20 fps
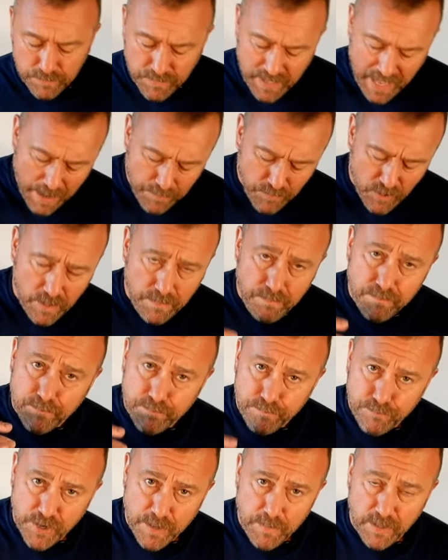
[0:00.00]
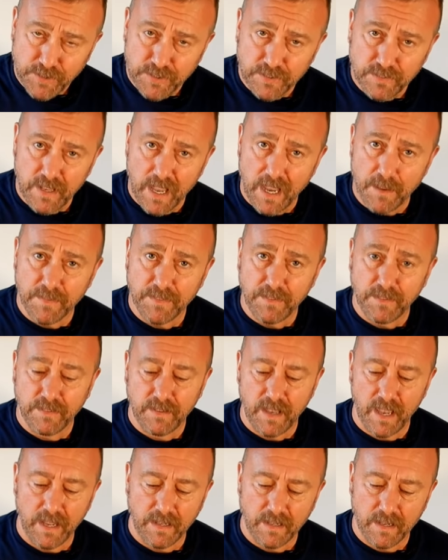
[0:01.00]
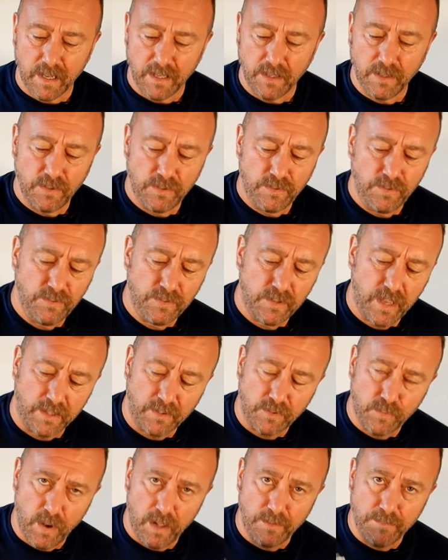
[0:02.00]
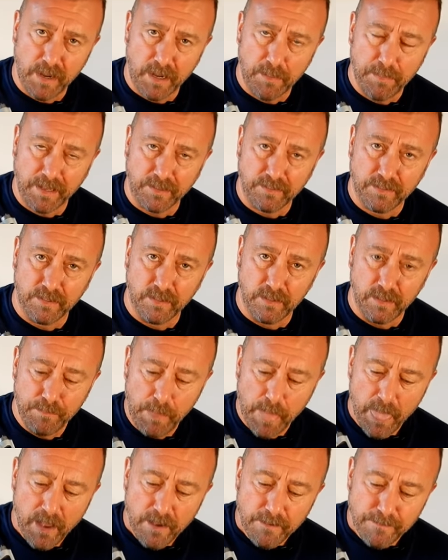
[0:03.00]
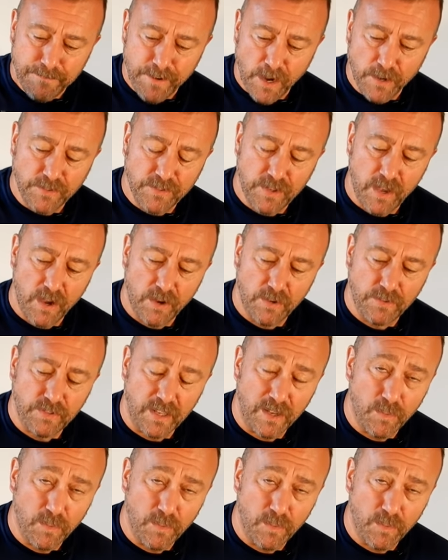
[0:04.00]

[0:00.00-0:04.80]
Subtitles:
Camera, pretty much the same, as I said. You used to get 12 megapixel photos.